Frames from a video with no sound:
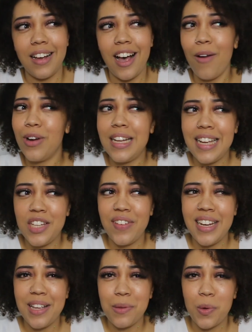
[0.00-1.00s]
I want to say this
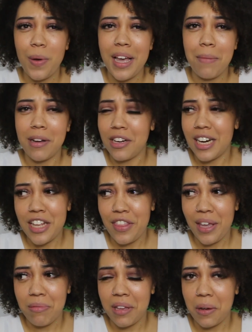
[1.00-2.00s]
video is all quick, but I don't actually
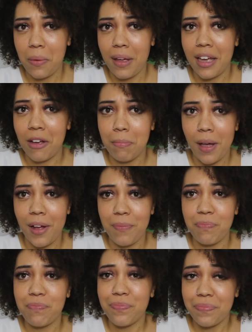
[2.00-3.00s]
think it was that quick,
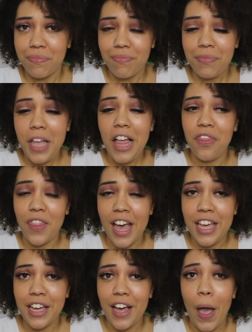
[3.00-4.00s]
but there you go.